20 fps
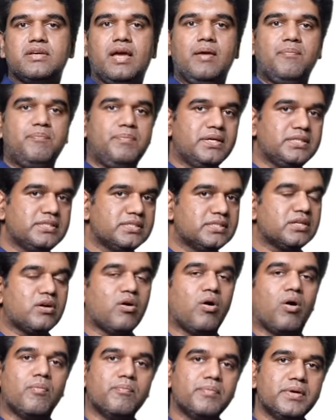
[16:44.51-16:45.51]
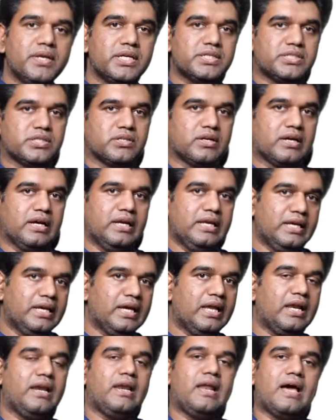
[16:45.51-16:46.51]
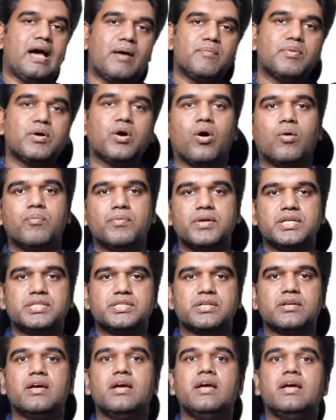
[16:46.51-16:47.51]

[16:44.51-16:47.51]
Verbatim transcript: APS is a combination, clinical and lab combination.